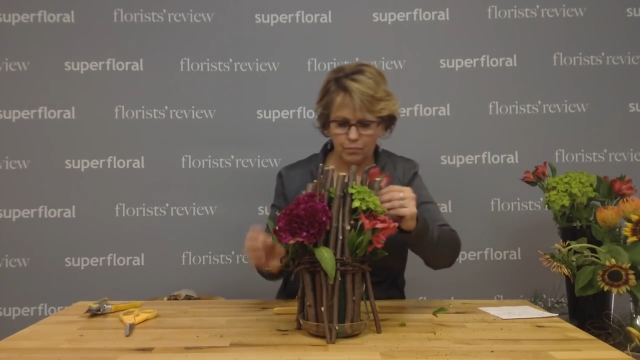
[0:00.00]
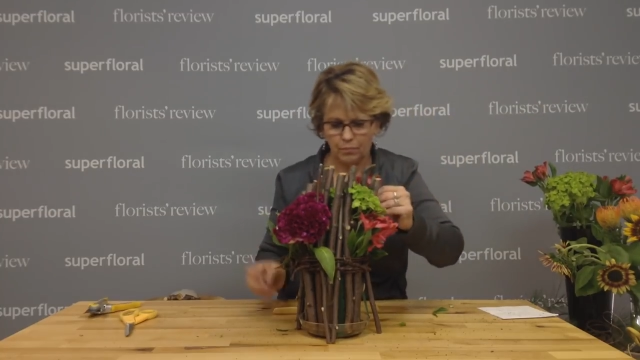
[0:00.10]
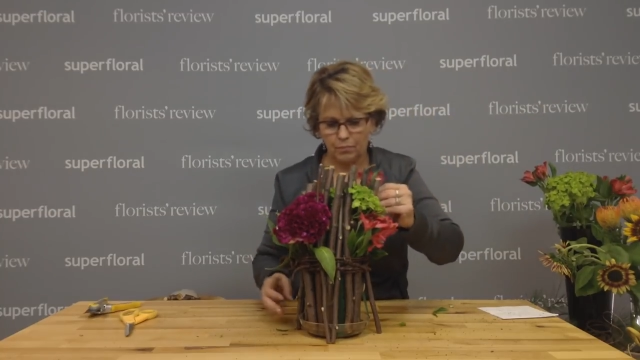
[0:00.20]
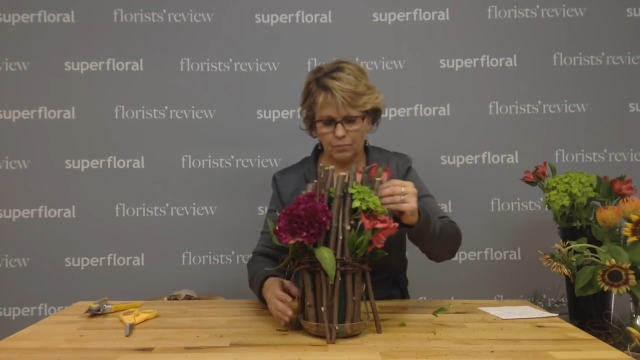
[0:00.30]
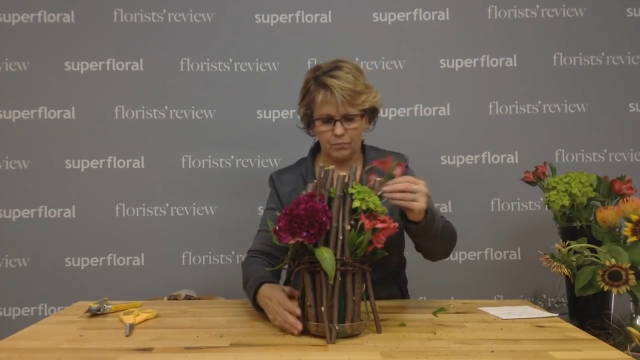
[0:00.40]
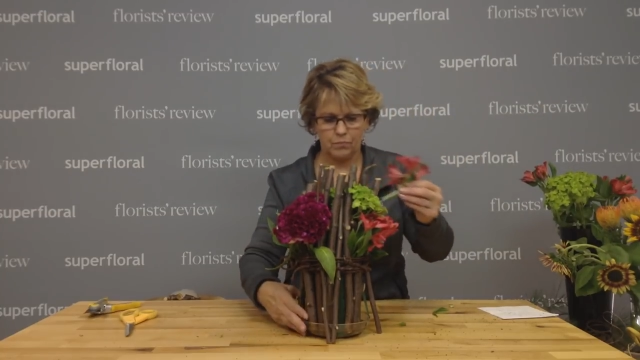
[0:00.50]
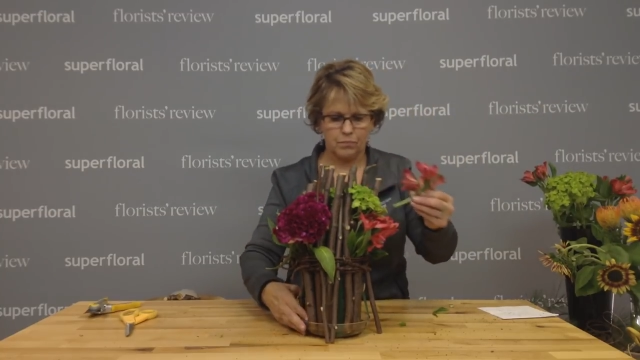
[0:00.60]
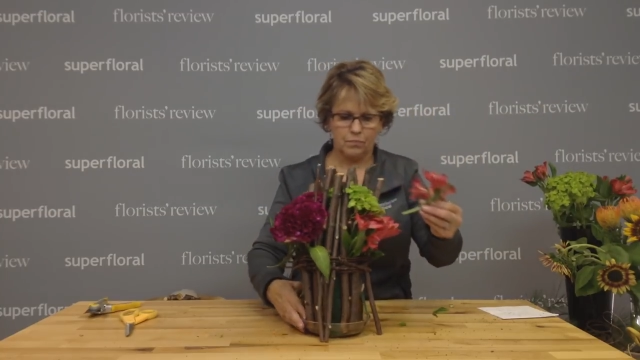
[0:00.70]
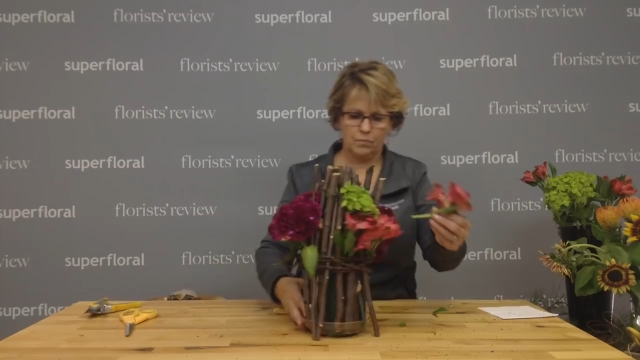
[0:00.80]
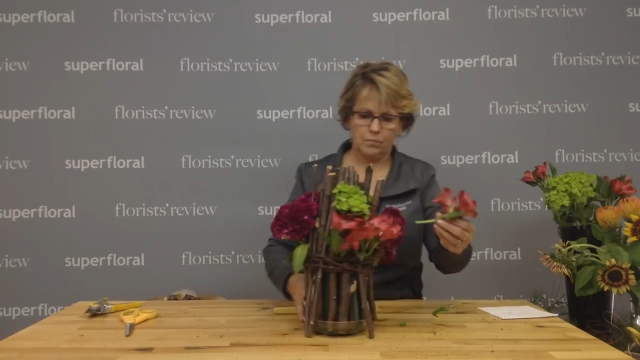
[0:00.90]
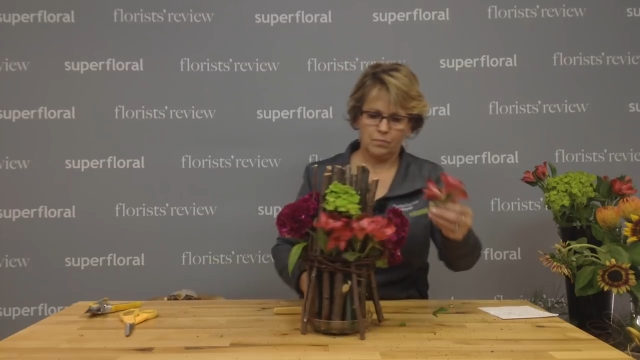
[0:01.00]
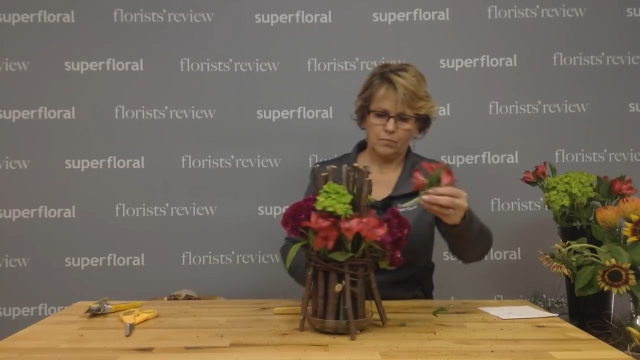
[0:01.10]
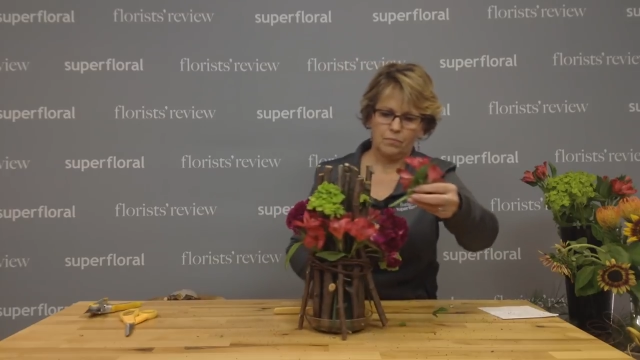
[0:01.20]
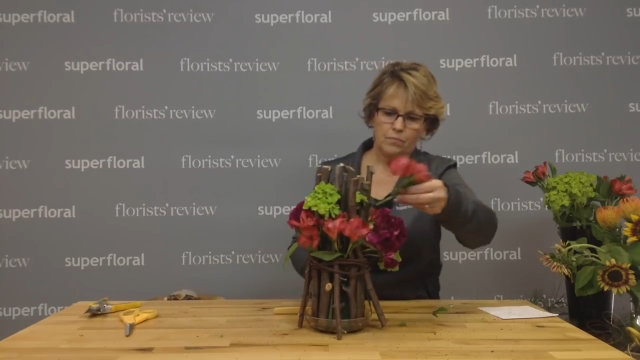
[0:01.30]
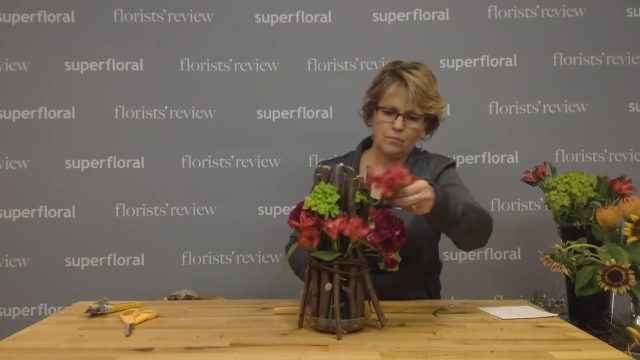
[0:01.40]

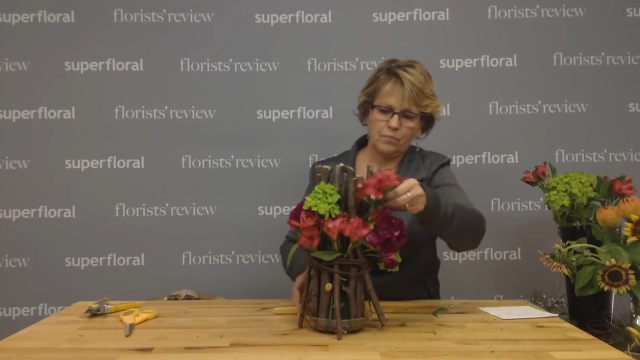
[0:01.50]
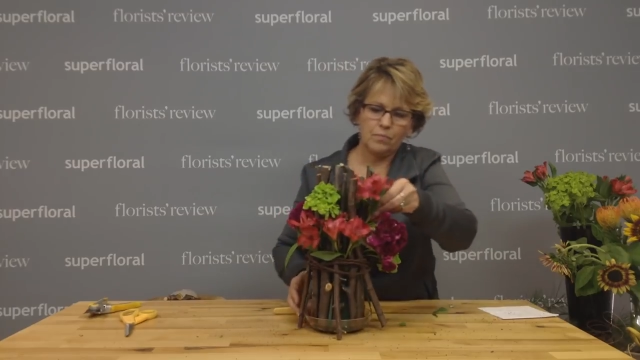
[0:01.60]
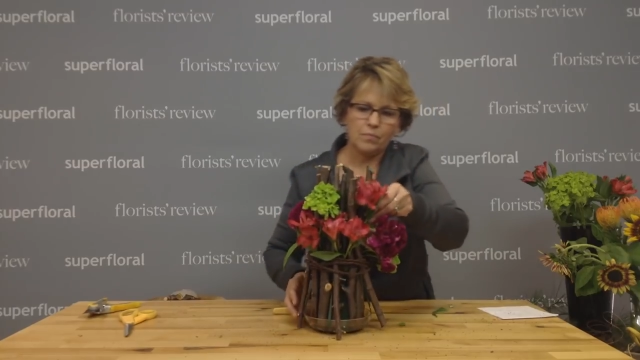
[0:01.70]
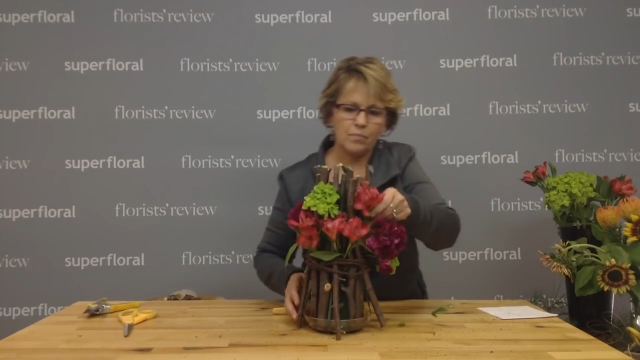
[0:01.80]
(silence)